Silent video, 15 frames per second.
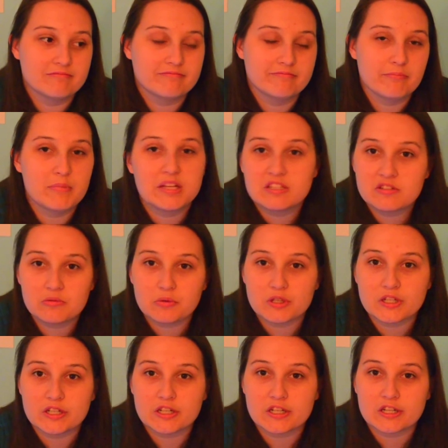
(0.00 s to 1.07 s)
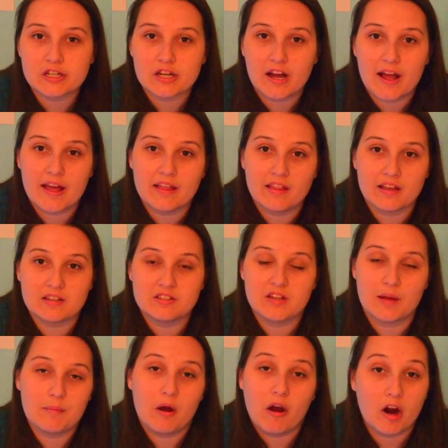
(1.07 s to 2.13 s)
miss work.
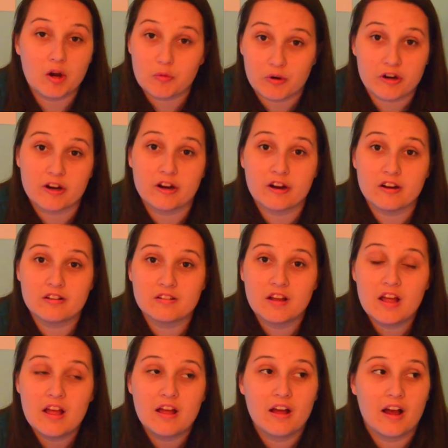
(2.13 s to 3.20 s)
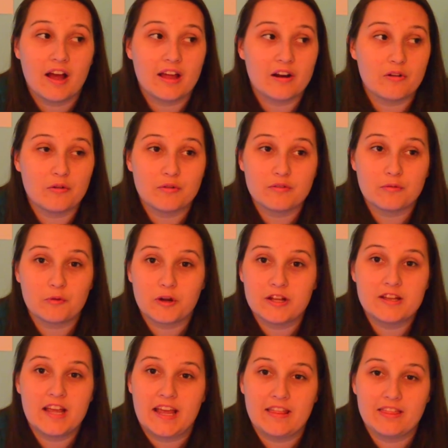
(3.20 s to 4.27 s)
I'm a hard worker. I don't want
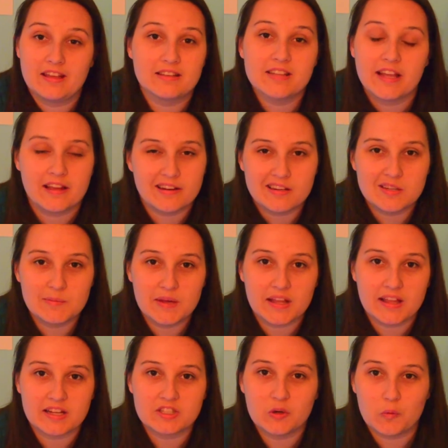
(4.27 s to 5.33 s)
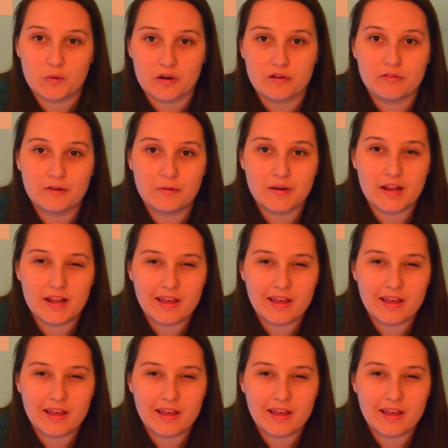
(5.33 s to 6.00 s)
things handed to me. I like to work for what I